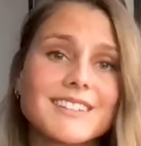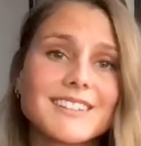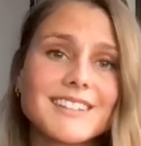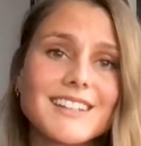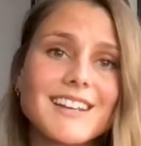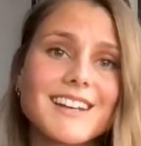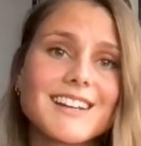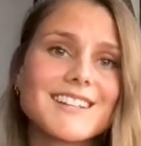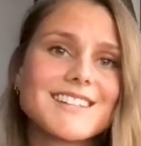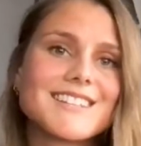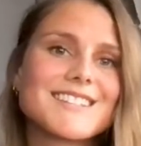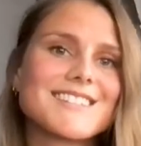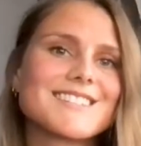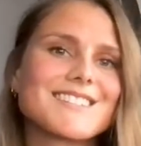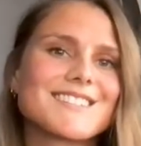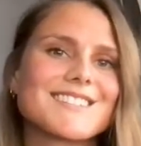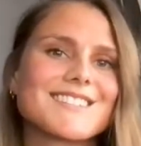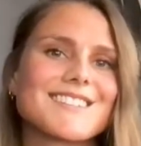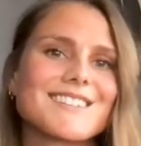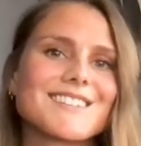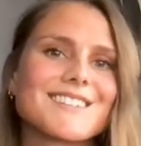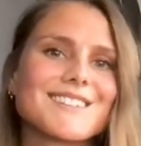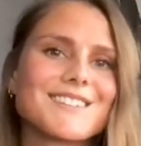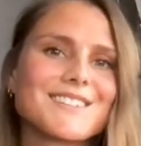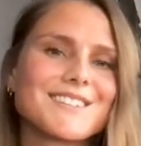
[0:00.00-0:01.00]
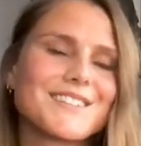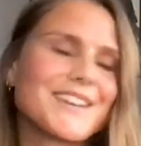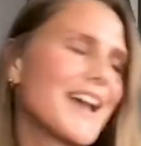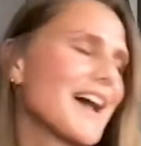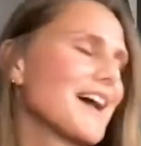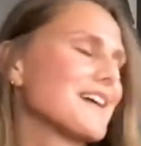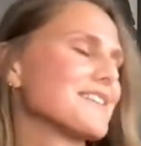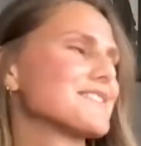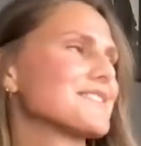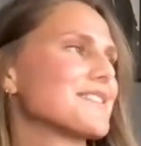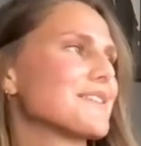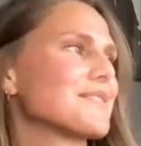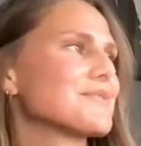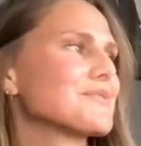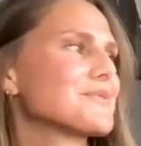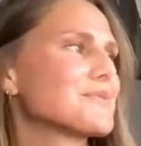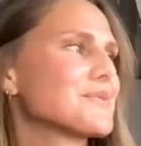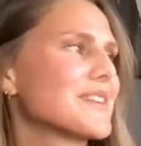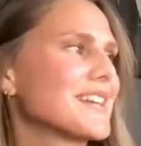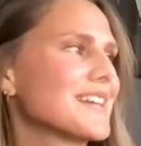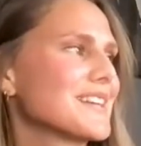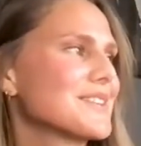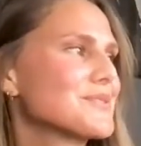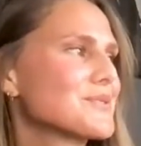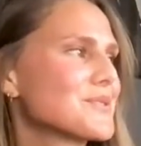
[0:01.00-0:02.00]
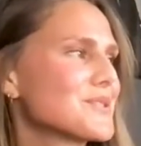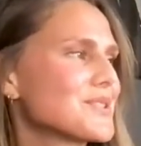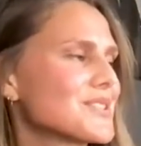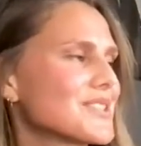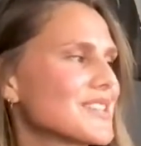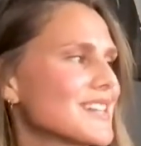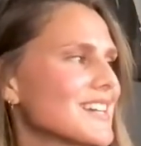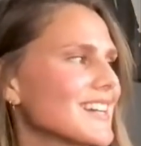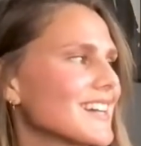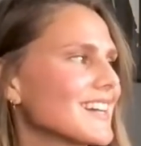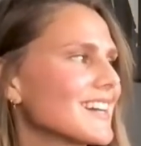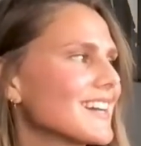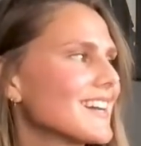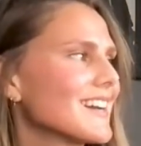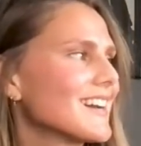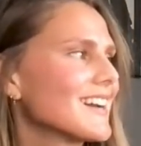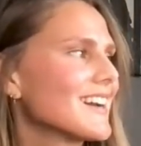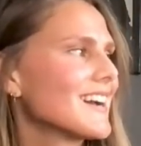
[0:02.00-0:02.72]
Nice. Yeah, sounds really interesting.